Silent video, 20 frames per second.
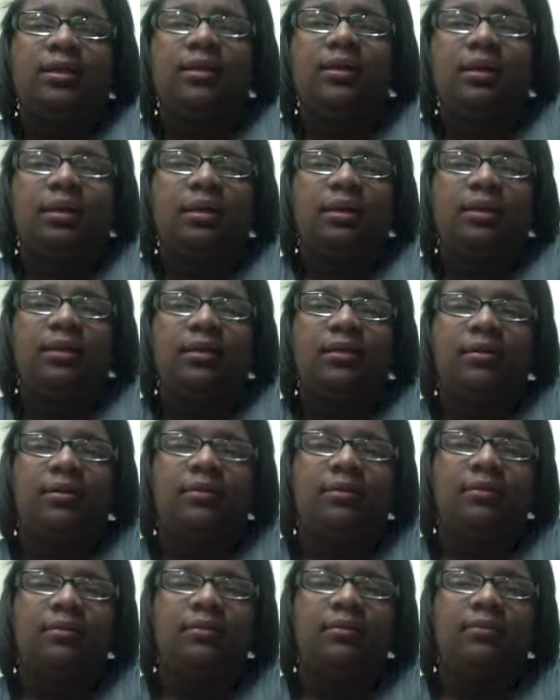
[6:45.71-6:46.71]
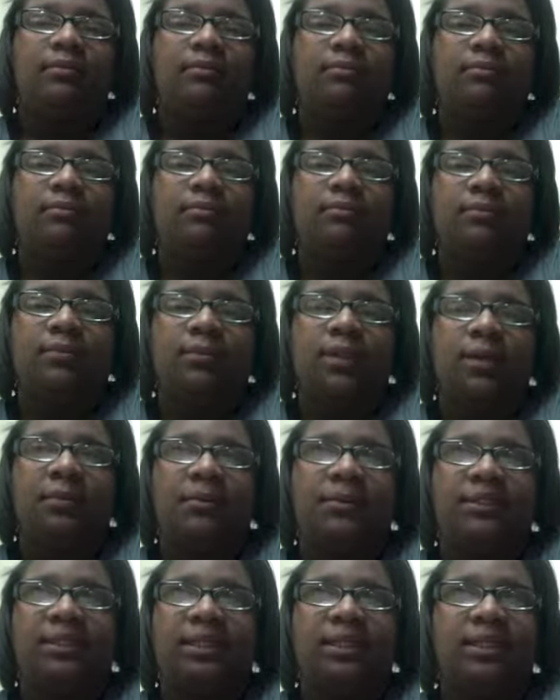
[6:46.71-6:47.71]
and that
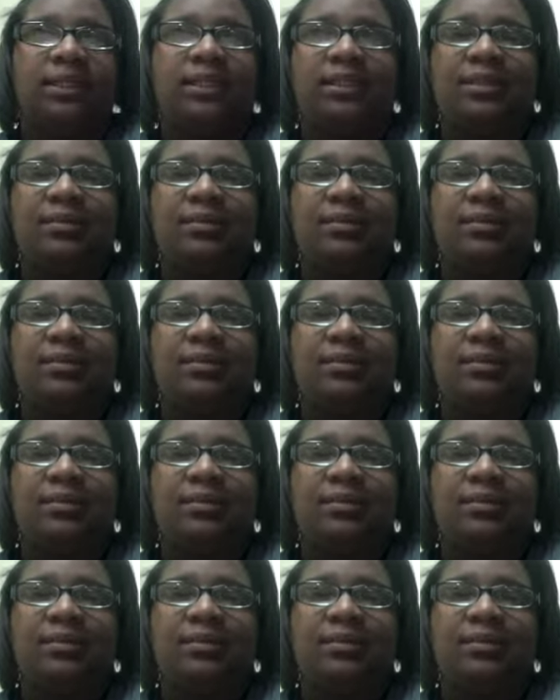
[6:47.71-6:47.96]
was it.